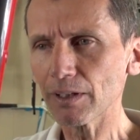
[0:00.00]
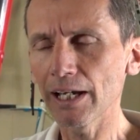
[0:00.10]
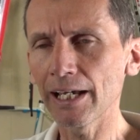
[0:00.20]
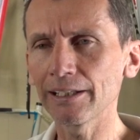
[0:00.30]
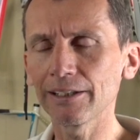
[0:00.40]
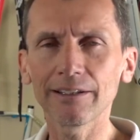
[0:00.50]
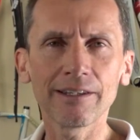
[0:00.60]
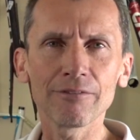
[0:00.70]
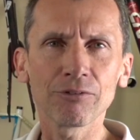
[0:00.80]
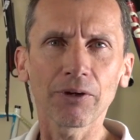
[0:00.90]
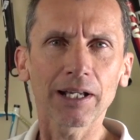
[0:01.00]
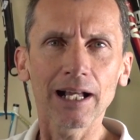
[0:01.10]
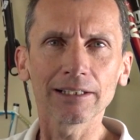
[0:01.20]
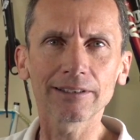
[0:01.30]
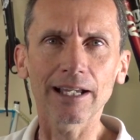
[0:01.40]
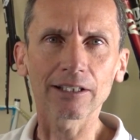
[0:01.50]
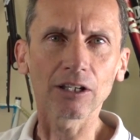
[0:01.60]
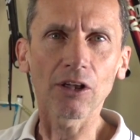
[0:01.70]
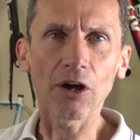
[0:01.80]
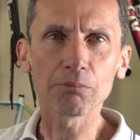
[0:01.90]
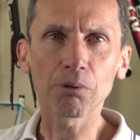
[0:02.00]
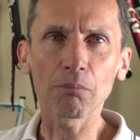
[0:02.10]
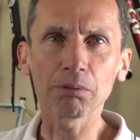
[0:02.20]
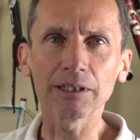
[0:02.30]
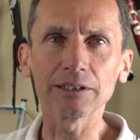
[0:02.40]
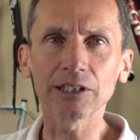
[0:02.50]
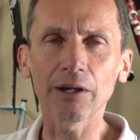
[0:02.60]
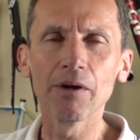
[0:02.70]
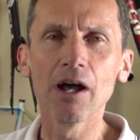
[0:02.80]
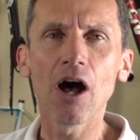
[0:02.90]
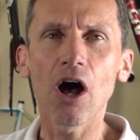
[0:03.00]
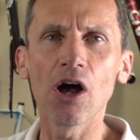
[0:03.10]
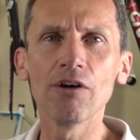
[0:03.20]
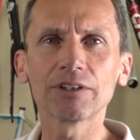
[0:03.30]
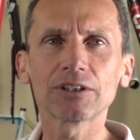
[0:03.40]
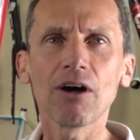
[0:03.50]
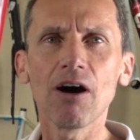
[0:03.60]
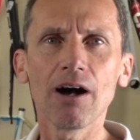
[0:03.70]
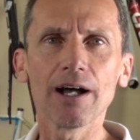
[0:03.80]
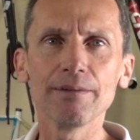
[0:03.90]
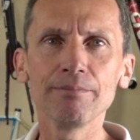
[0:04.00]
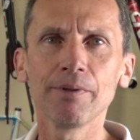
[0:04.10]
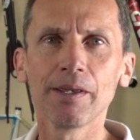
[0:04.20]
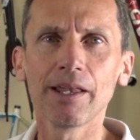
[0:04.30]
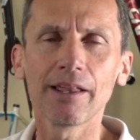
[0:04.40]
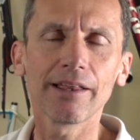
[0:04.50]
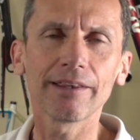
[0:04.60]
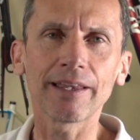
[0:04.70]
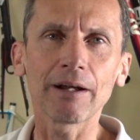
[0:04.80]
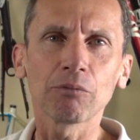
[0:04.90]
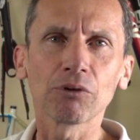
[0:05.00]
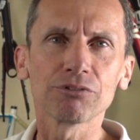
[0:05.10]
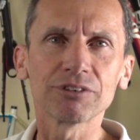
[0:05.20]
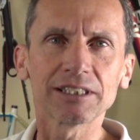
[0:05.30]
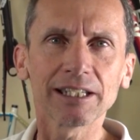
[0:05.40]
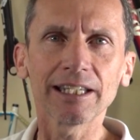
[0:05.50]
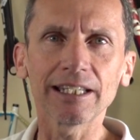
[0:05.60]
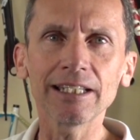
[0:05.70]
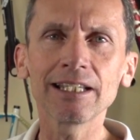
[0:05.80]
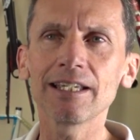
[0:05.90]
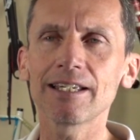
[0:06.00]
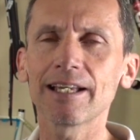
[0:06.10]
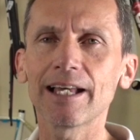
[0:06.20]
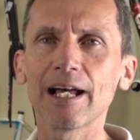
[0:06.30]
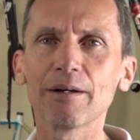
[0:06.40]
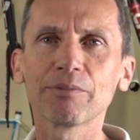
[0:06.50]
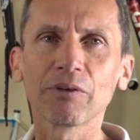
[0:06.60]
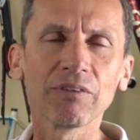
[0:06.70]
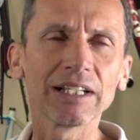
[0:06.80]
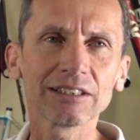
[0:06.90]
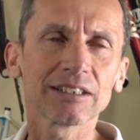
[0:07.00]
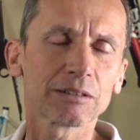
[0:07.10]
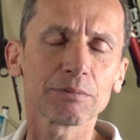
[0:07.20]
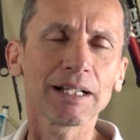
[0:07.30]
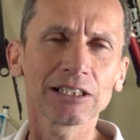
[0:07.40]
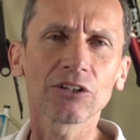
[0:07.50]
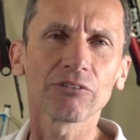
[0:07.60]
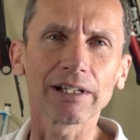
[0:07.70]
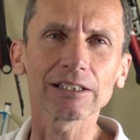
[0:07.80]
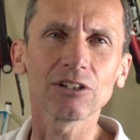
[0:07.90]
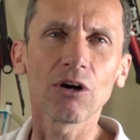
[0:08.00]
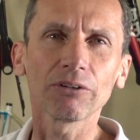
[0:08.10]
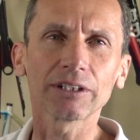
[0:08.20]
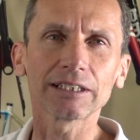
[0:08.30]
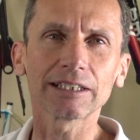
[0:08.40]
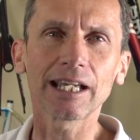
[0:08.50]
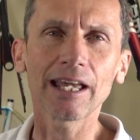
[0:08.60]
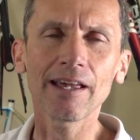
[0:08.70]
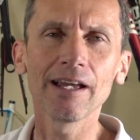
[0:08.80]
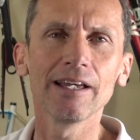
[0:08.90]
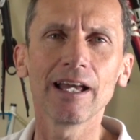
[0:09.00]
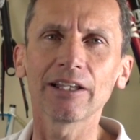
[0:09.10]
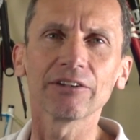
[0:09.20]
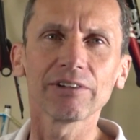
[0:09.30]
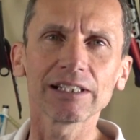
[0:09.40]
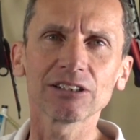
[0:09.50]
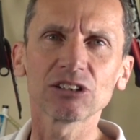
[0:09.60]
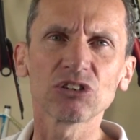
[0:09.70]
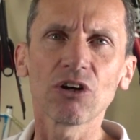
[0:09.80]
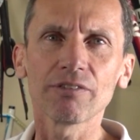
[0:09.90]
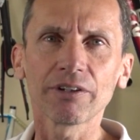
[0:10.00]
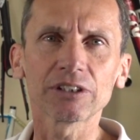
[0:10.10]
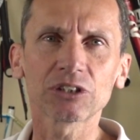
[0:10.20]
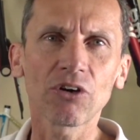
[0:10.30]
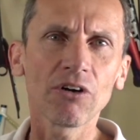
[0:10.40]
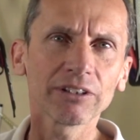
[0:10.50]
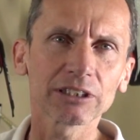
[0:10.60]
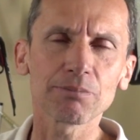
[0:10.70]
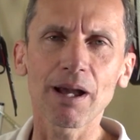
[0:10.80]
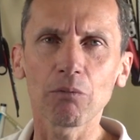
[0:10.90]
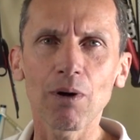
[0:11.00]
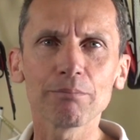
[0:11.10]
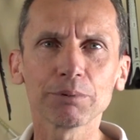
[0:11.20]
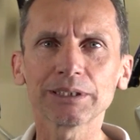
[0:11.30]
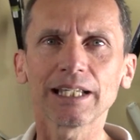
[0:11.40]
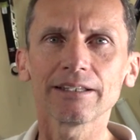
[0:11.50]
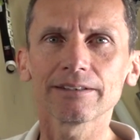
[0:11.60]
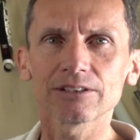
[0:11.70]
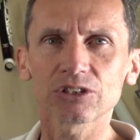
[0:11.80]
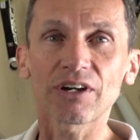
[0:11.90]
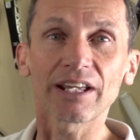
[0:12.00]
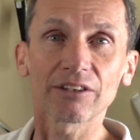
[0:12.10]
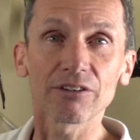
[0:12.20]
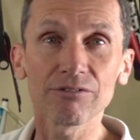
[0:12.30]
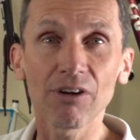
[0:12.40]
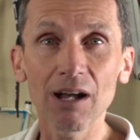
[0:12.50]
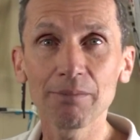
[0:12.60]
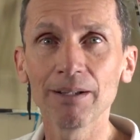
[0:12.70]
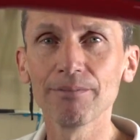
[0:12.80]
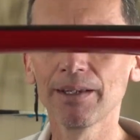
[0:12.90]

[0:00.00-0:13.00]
and therefore it can't take the load properly. And so over time, that will fatigue. The resin, it's basically the resin holding it together, and the resin's not very strong. It's about 1% the strength of the fibre,